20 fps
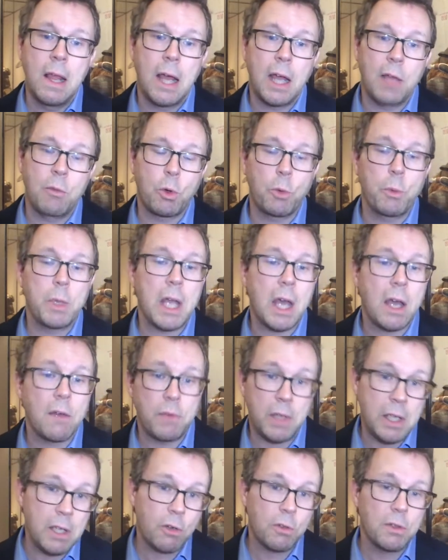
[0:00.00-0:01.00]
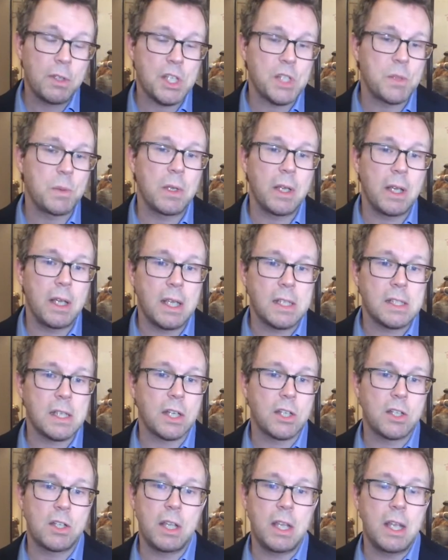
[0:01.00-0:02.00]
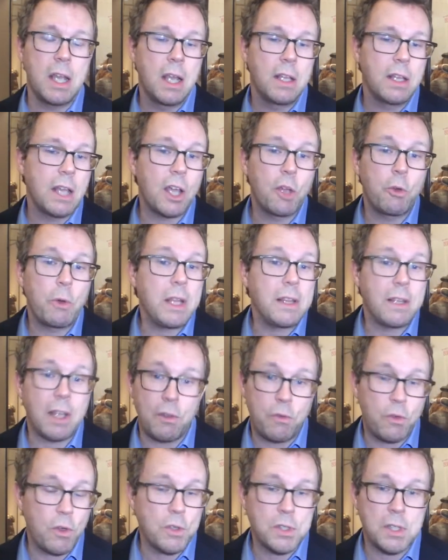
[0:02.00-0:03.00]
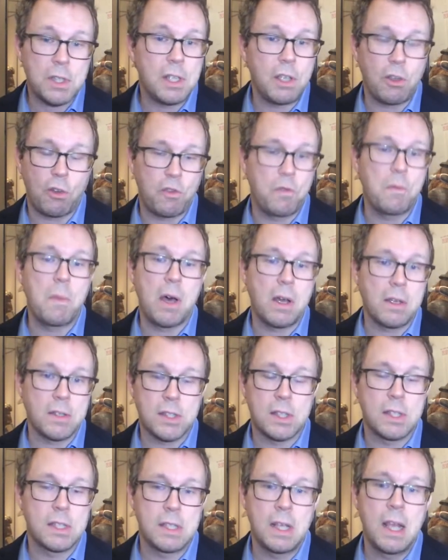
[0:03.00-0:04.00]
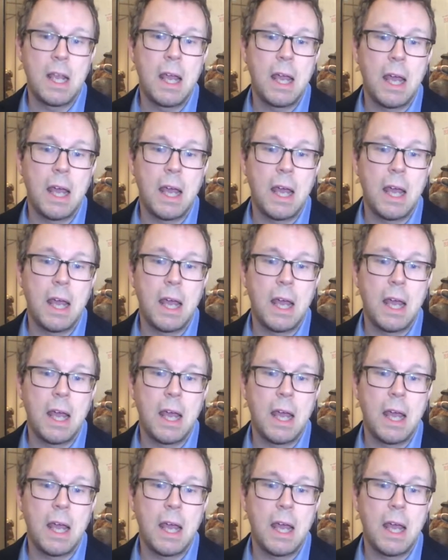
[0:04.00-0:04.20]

And what we have here on display is actually a great diversity of masks,